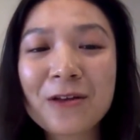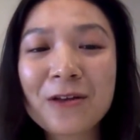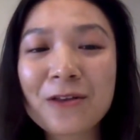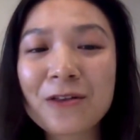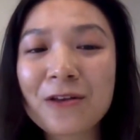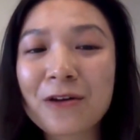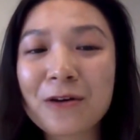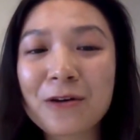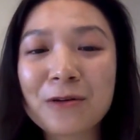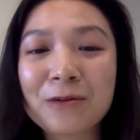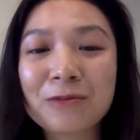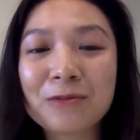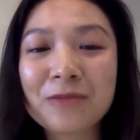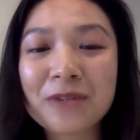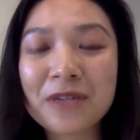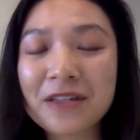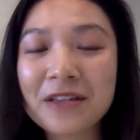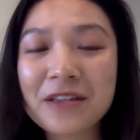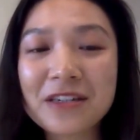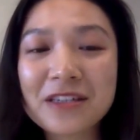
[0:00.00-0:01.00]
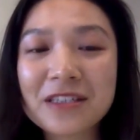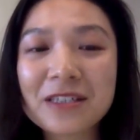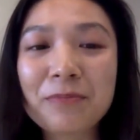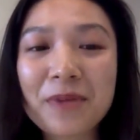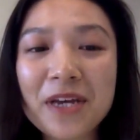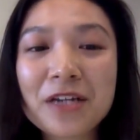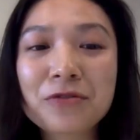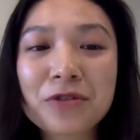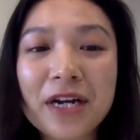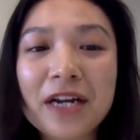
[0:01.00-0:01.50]
So there's a
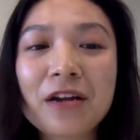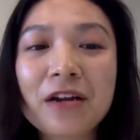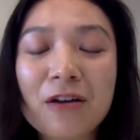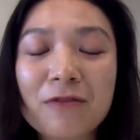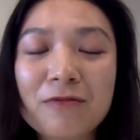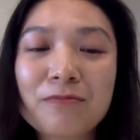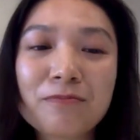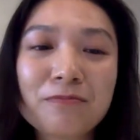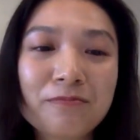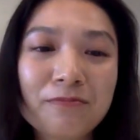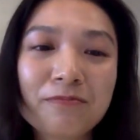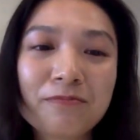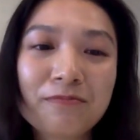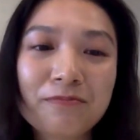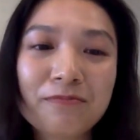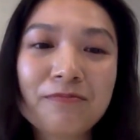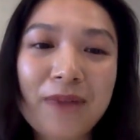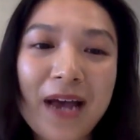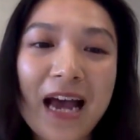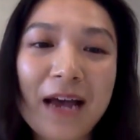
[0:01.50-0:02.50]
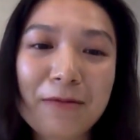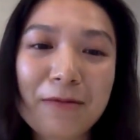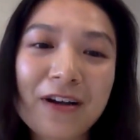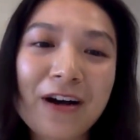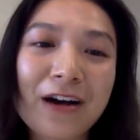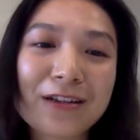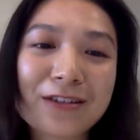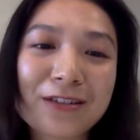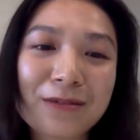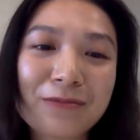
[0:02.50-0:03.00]
big trend of pet
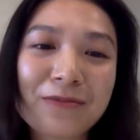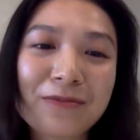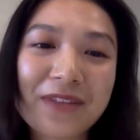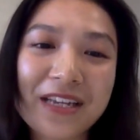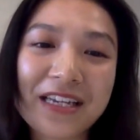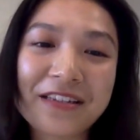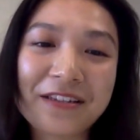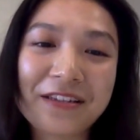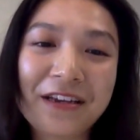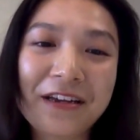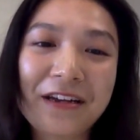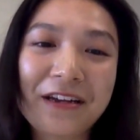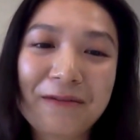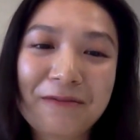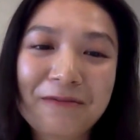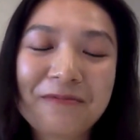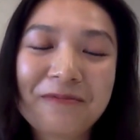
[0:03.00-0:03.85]
costumes this year.